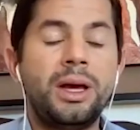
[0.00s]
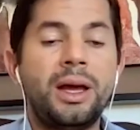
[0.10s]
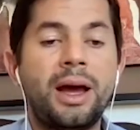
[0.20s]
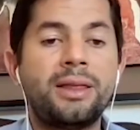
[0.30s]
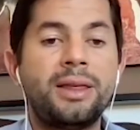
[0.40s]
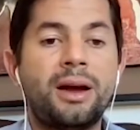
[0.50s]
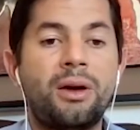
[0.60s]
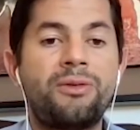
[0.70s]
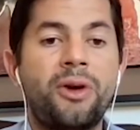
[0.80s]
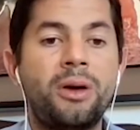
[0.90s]
I think
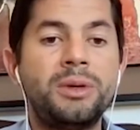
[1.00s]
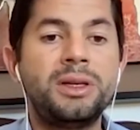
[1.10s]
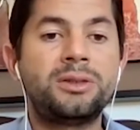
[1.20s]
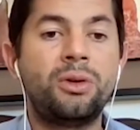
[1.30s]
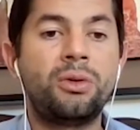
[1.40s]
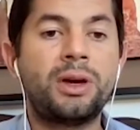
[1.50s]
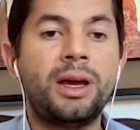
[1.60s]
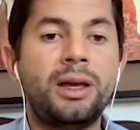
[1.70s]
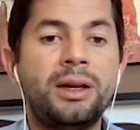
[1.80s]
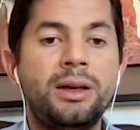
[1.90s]
our farm is
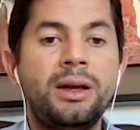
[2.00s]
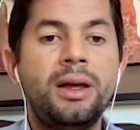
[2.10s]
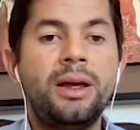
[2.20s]
located